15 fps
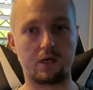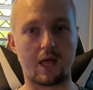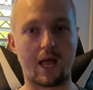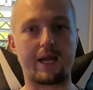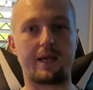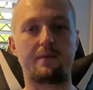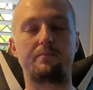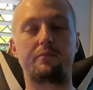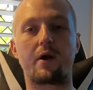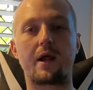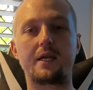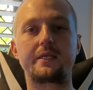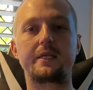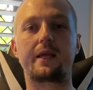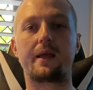and
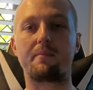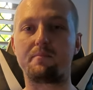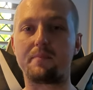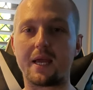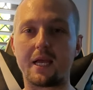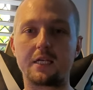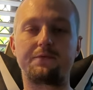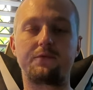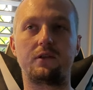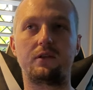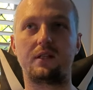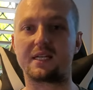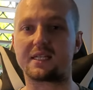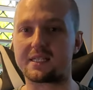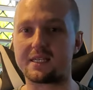embracing a peaceful
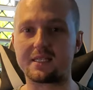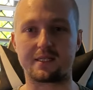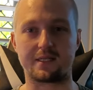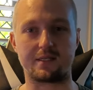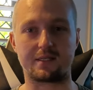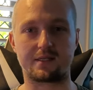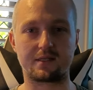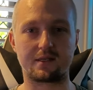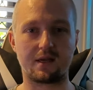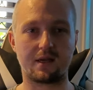existence.